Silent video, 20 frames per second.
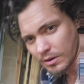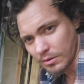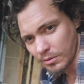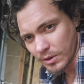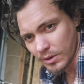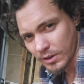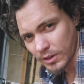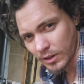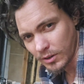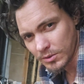I don't
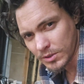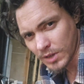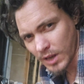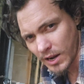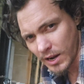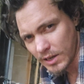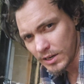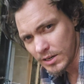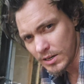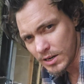want to close
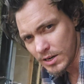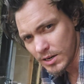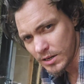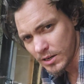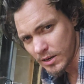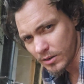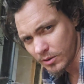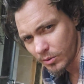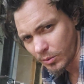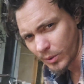that heat in.
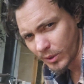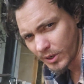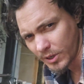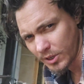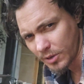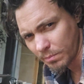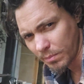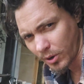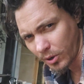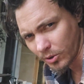I don't want
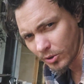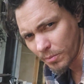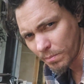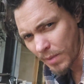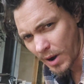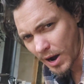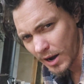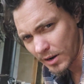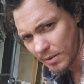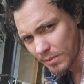it to burn the
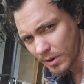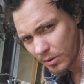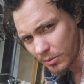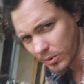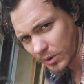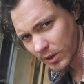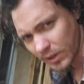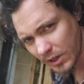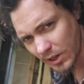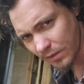bottom. I
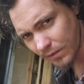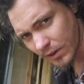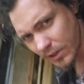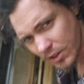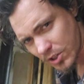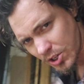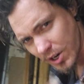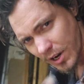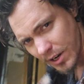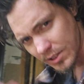want to give
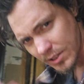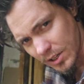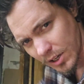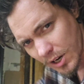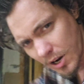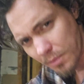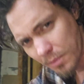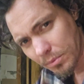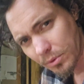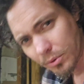it a chance to
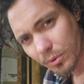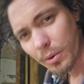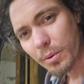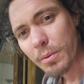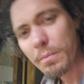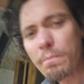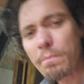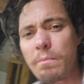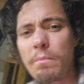come through.